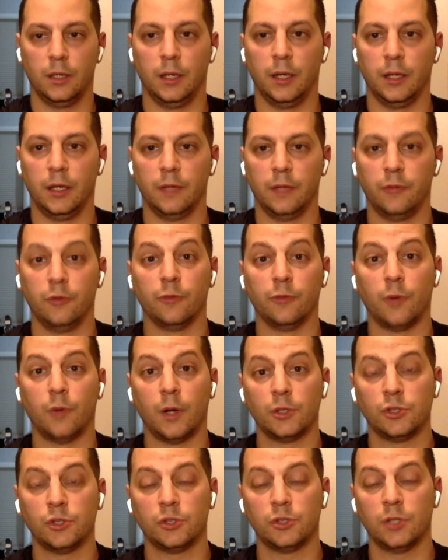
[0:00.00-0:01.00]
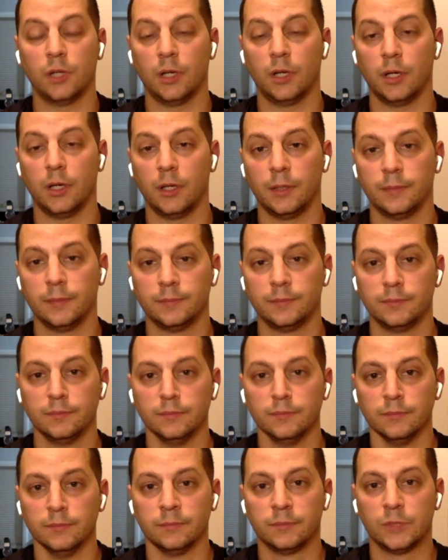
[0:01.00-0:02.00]
and if you've watched uh,
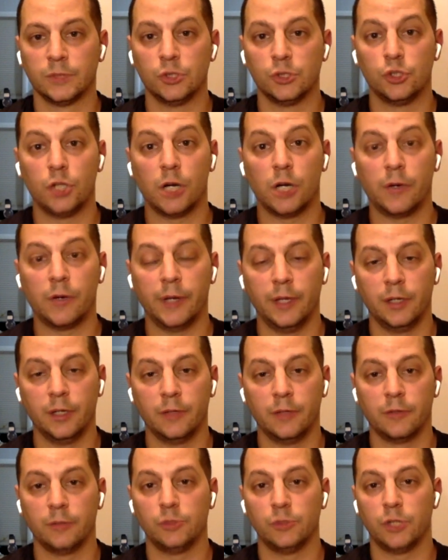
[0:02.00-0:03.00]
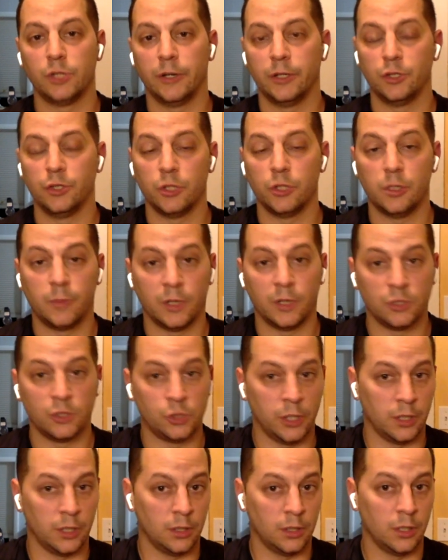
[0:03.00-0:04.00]
Jerry from Jerry the Jitterbug's
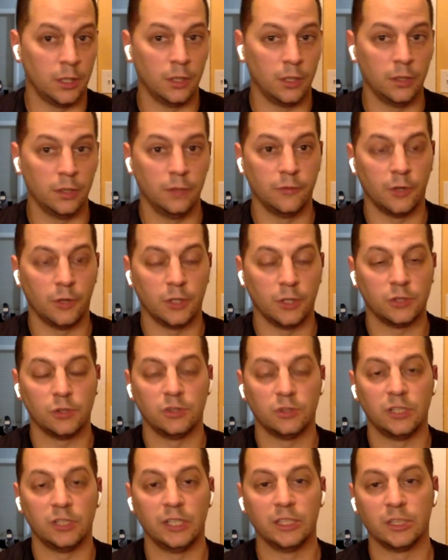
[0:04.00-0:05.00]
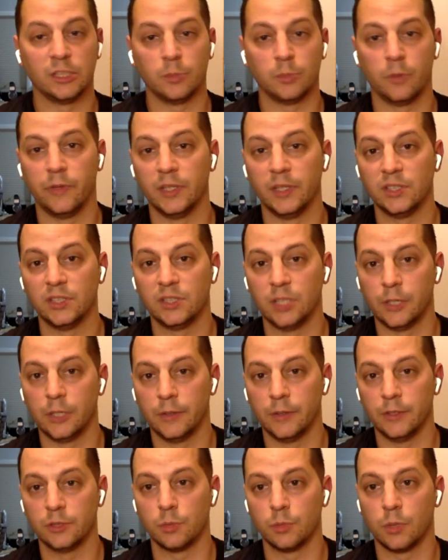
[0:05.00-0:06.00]
channel, you've also seen some of his
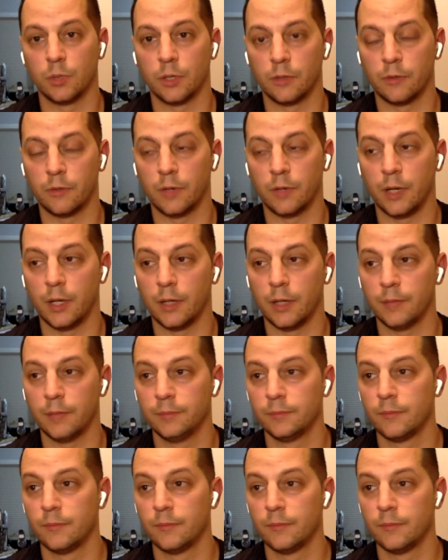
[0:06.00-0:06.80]
series where uh,